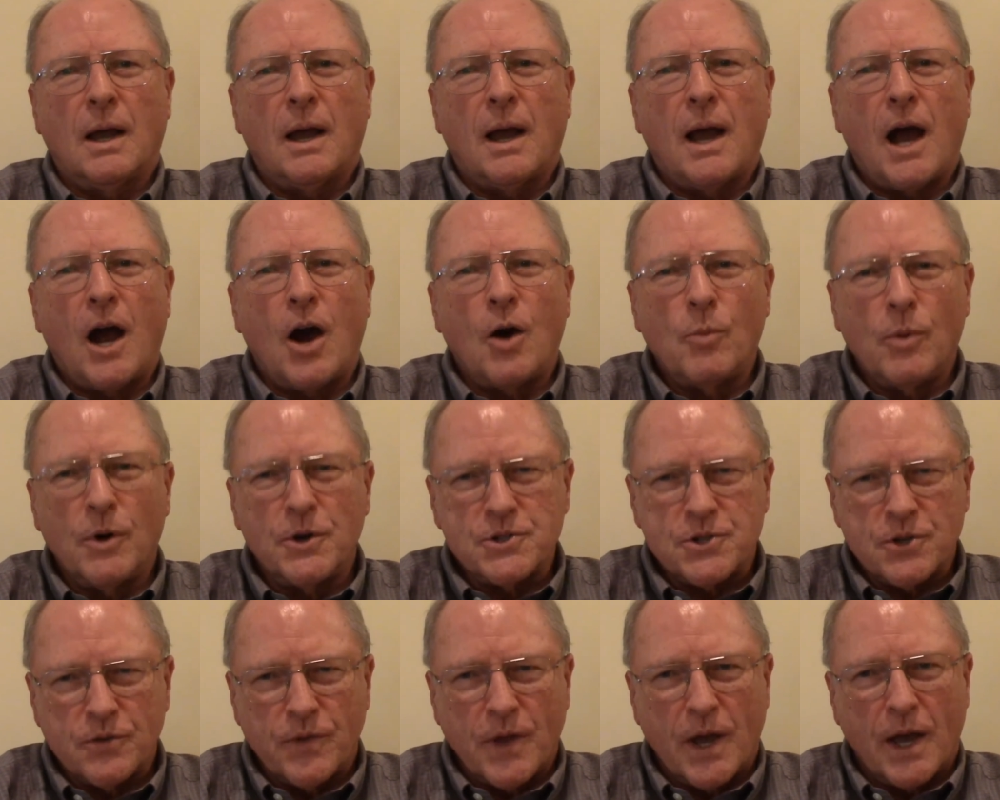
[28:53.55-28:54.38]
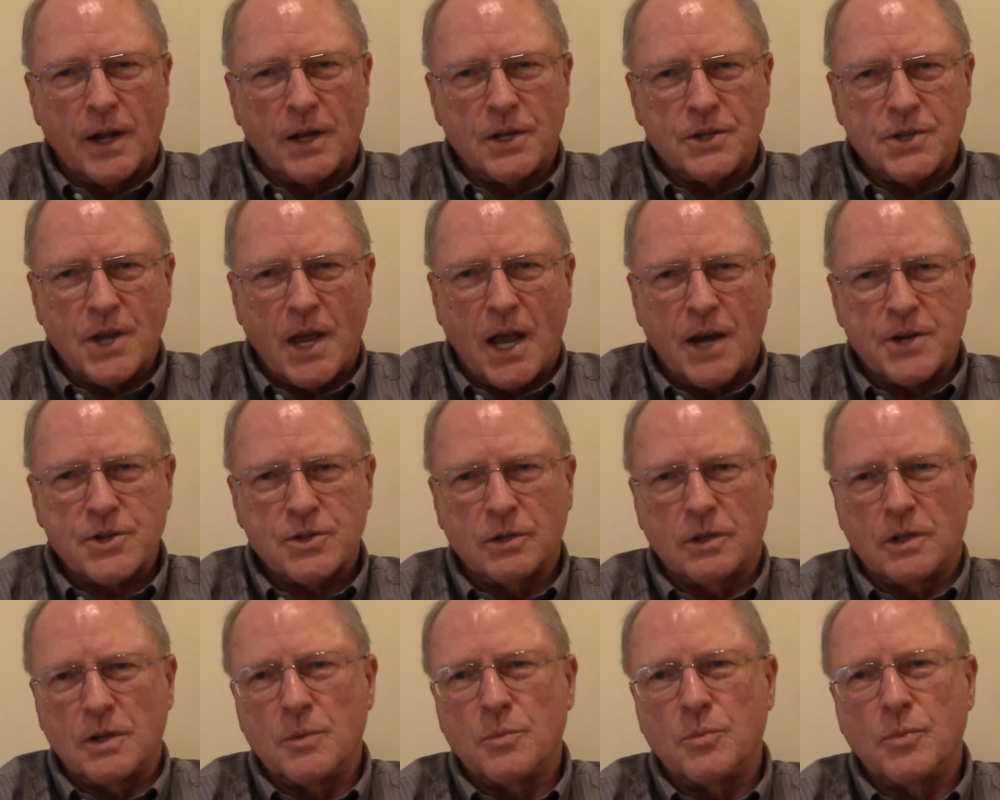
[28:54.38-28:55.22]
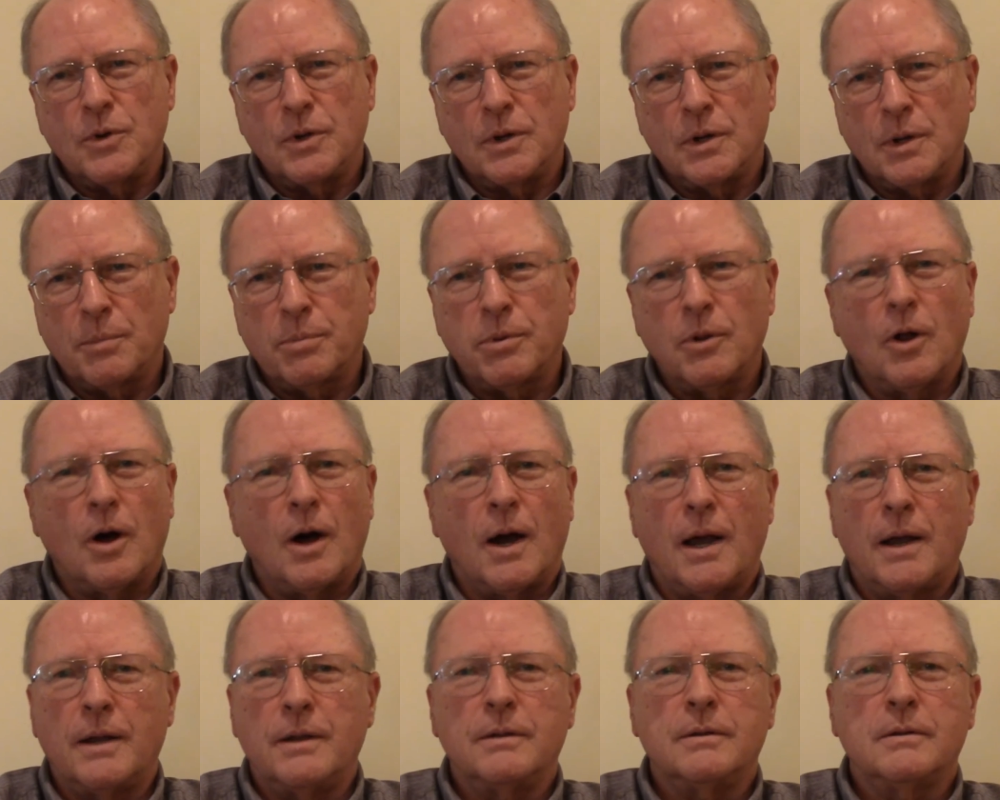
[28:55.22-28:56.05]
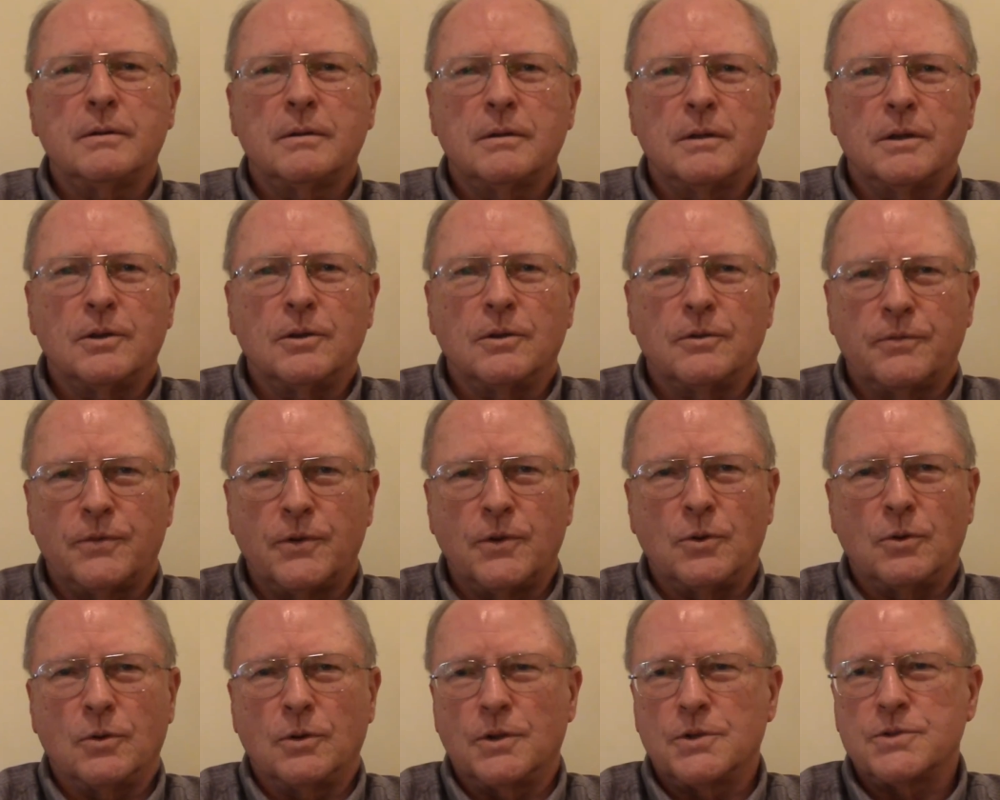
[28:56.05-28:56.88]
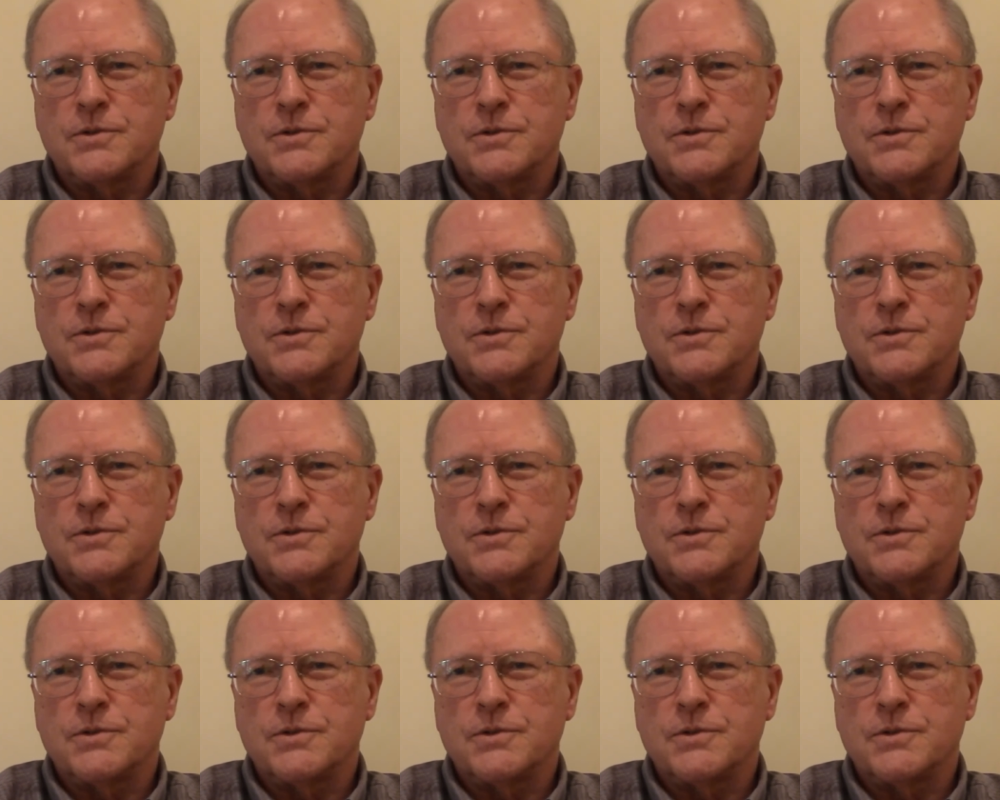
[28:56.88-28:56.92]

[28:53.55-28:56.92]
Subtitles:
how much of that has actually been applied in the field.